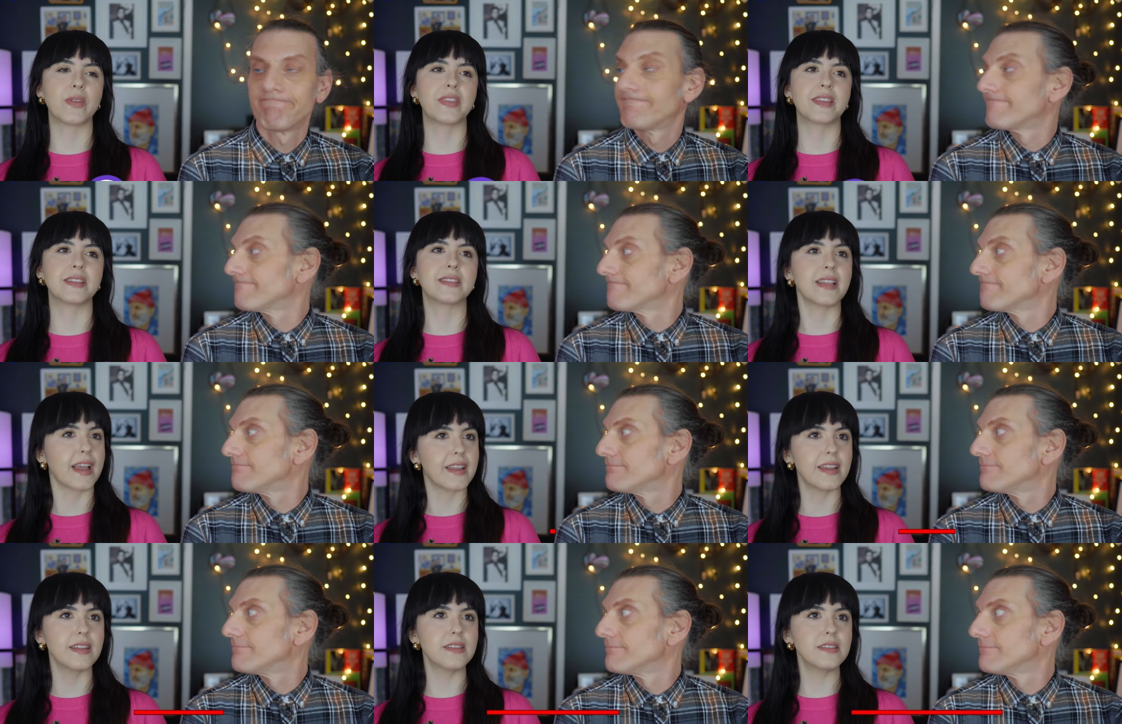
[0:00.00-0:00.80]
Speaker 1: with the
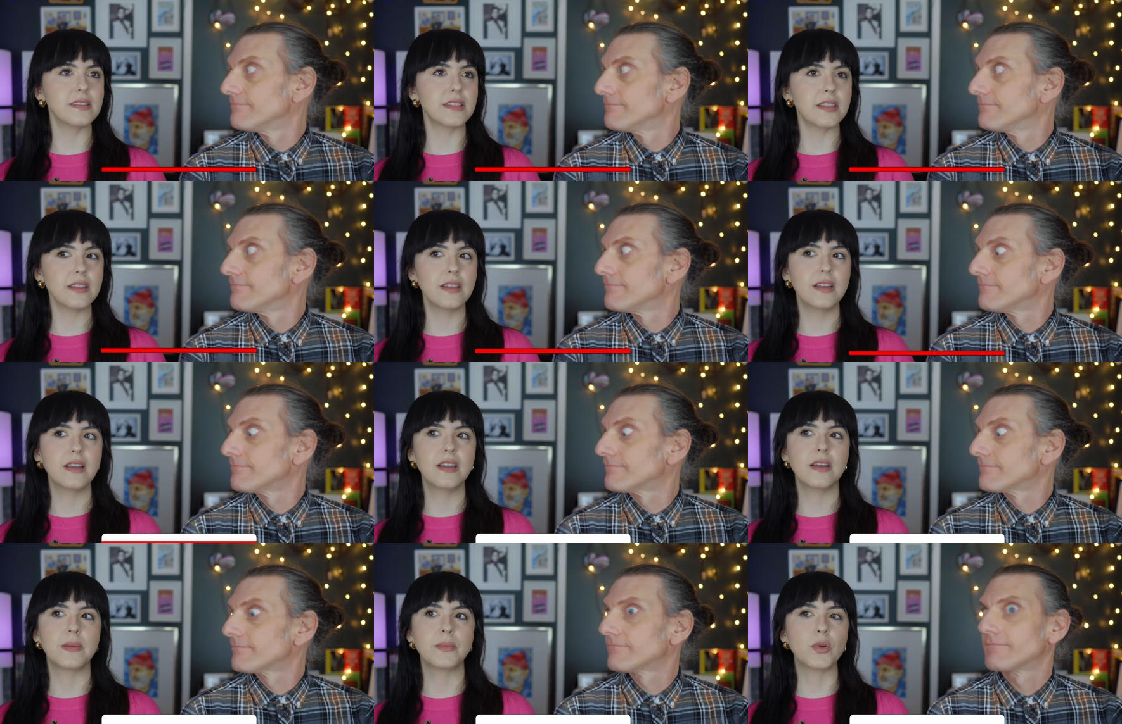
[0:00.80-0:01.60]
second
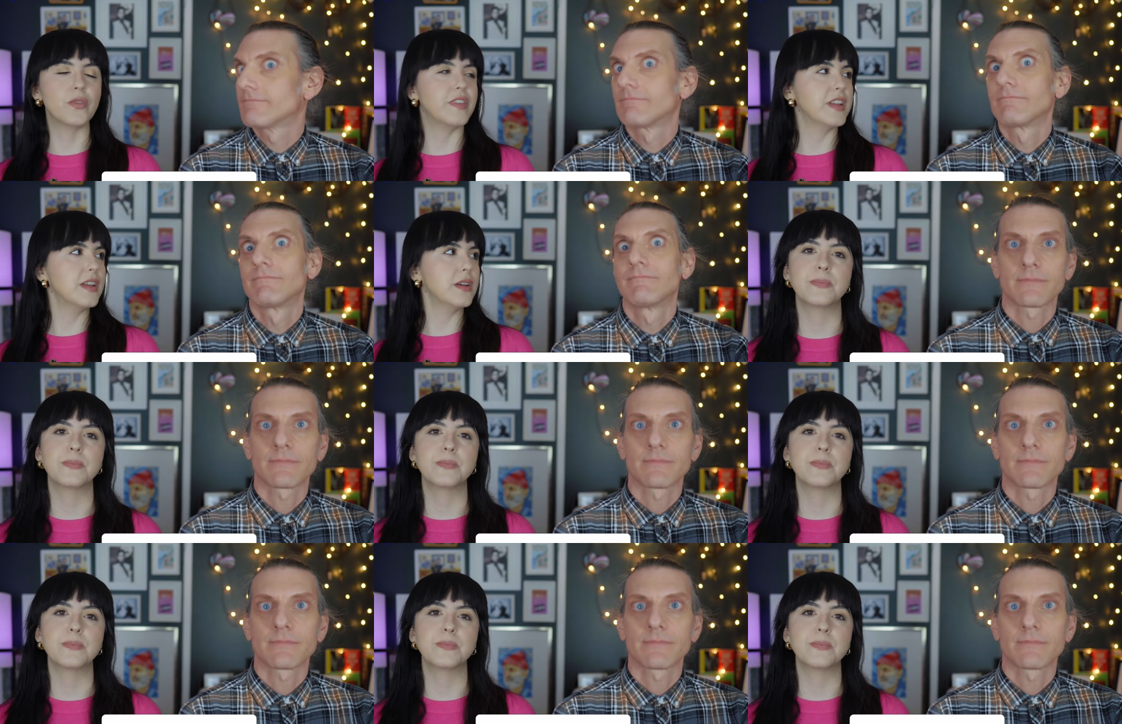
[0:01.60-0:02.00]
movie,